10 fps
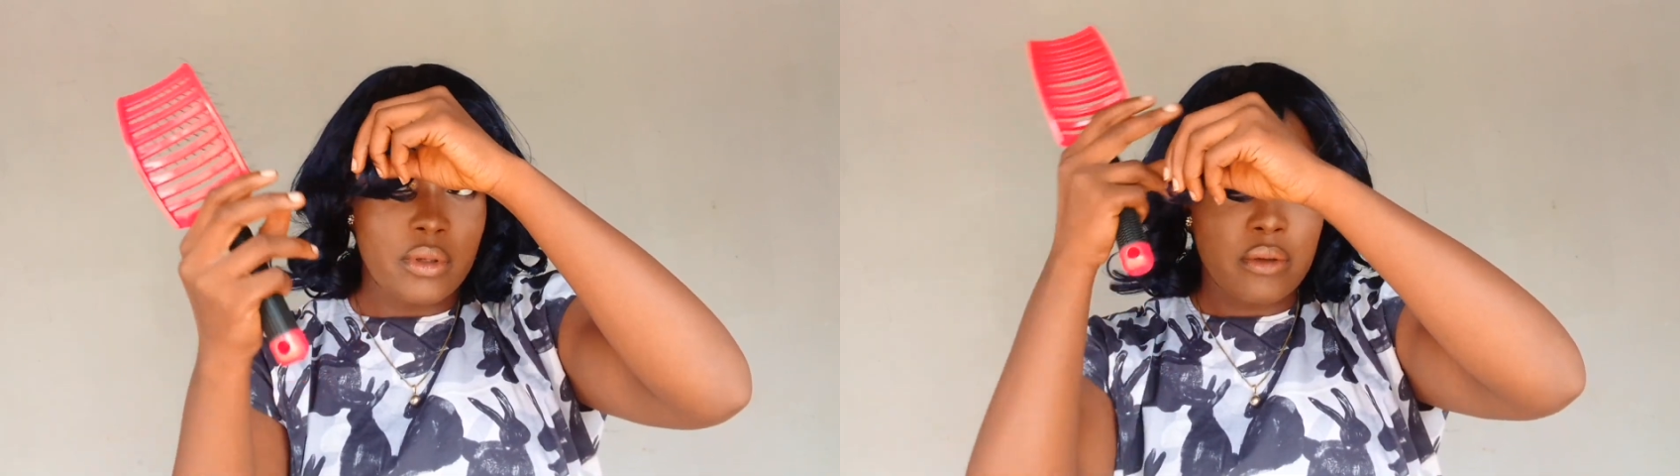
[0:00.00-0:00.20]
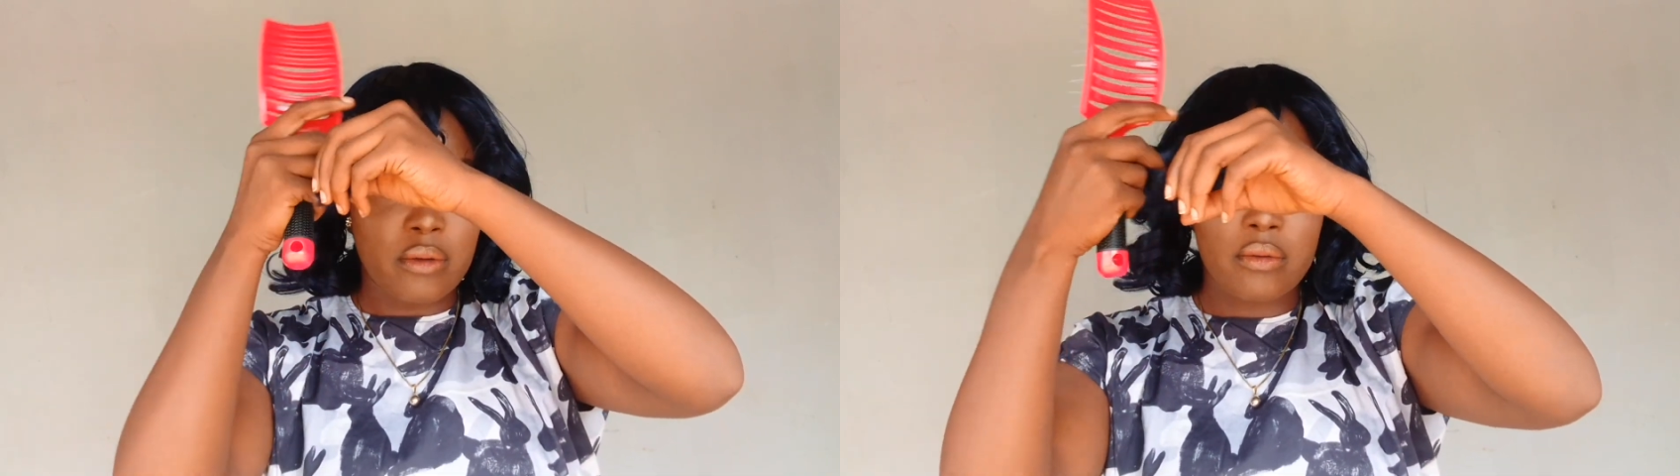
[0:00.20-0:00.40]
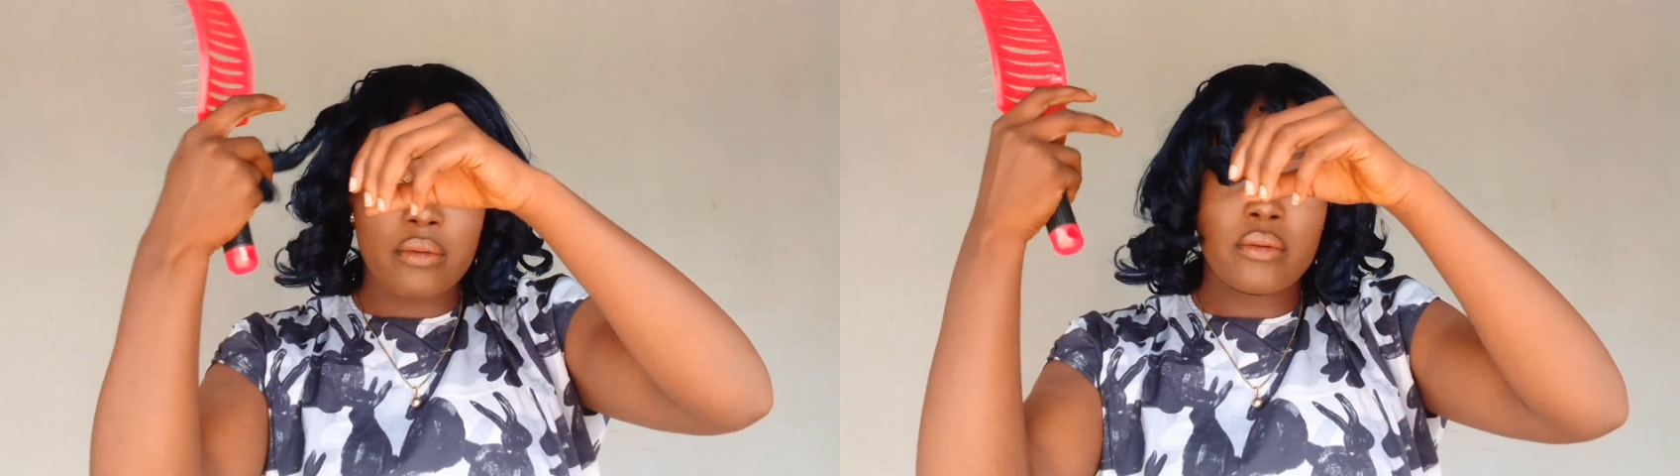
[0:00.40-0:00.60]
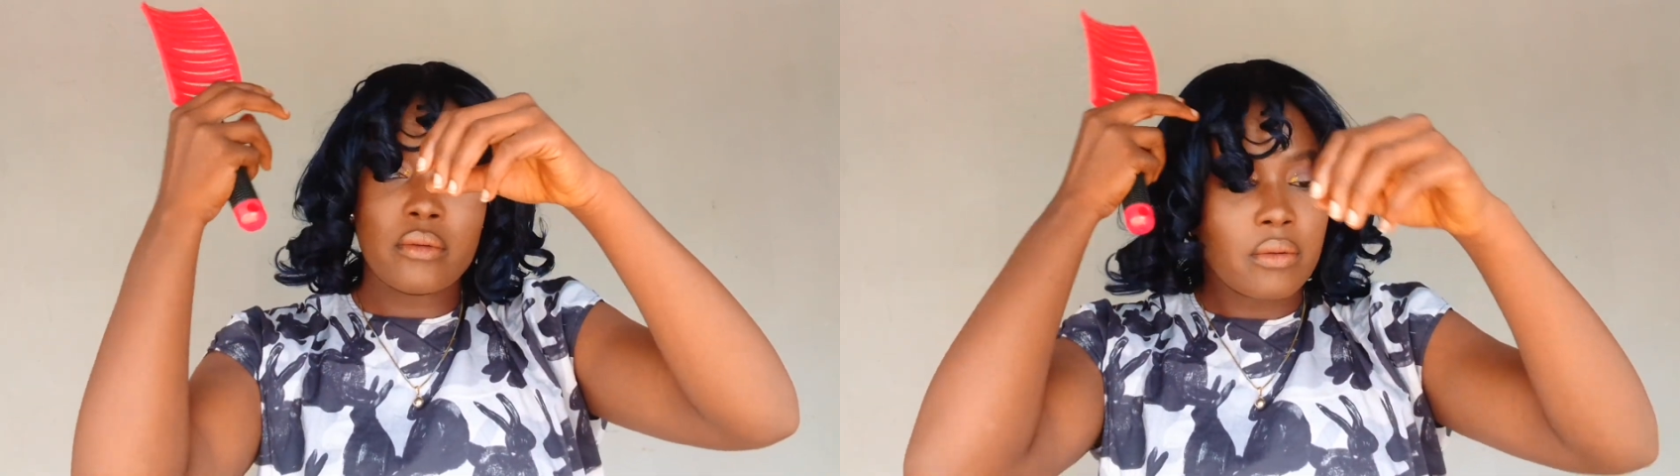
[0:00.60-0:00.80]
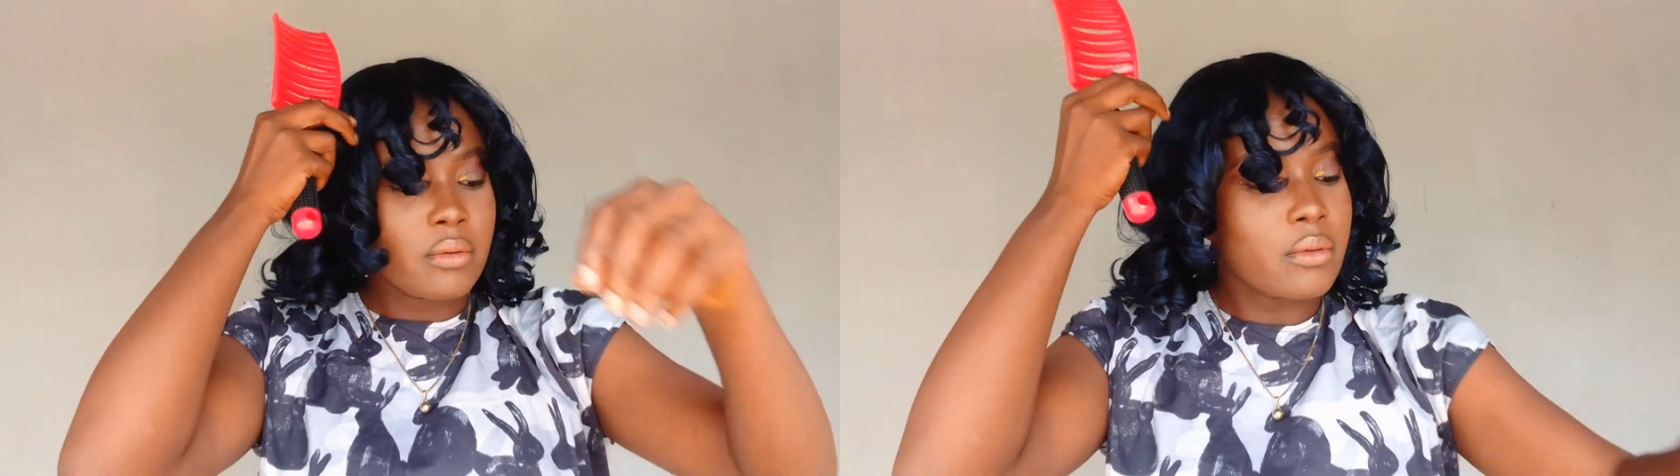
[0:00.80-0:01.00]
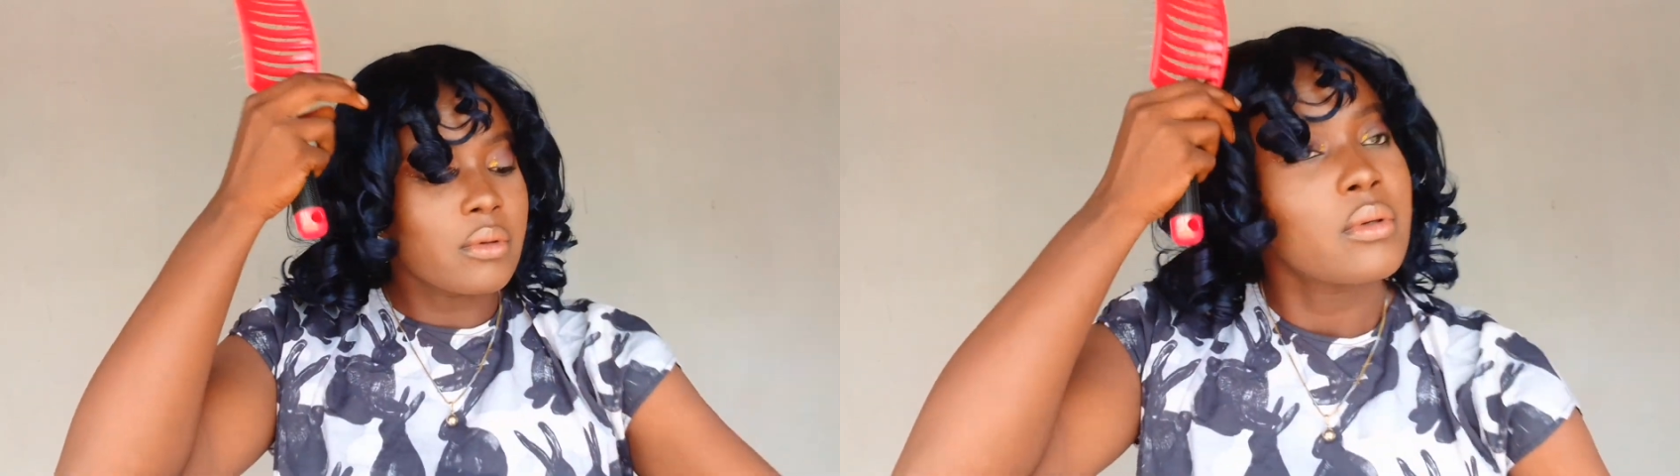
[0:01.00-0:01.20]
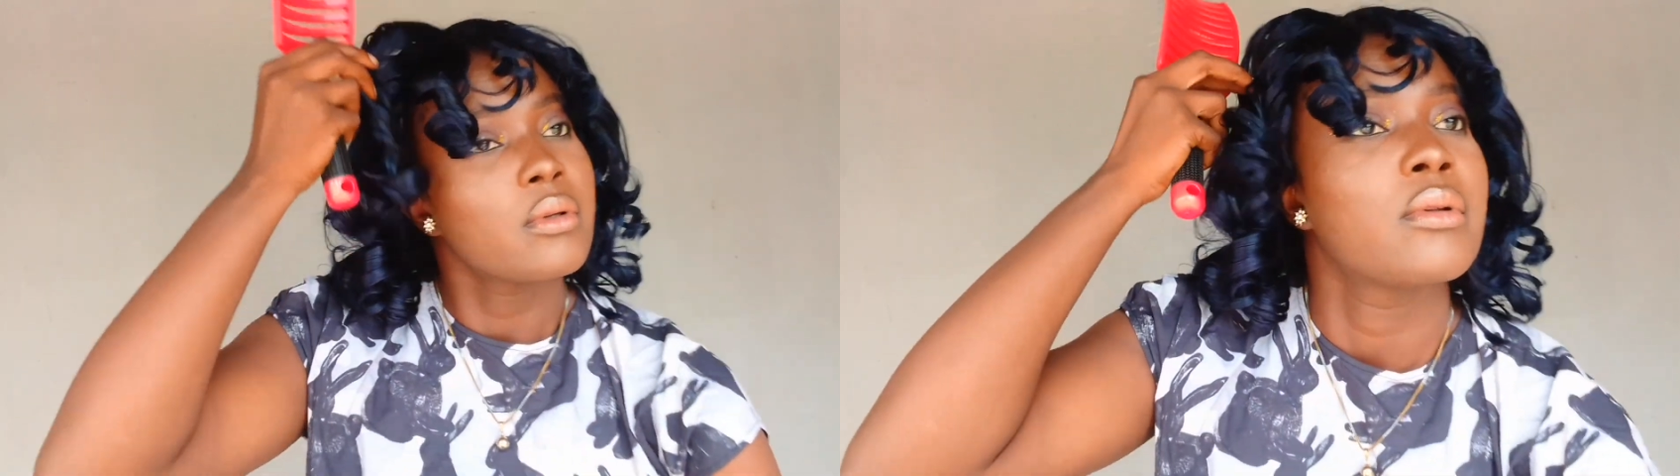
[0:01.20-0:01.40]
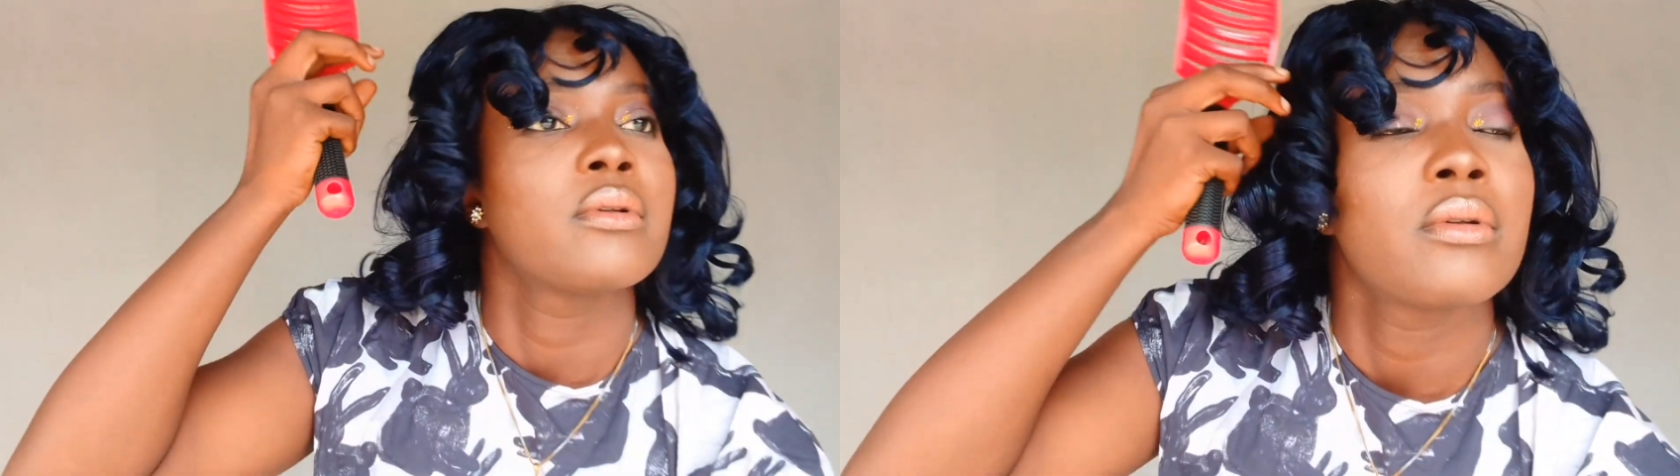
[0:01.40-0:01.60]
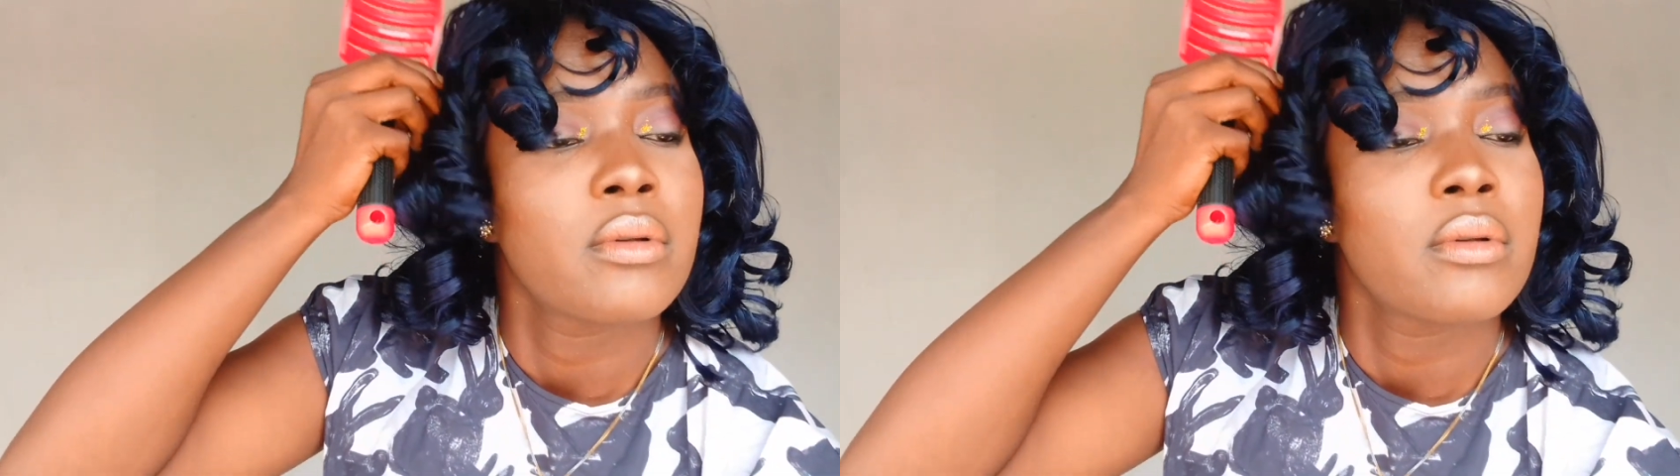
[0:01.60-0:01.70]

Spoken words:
you how it will look like if you comb it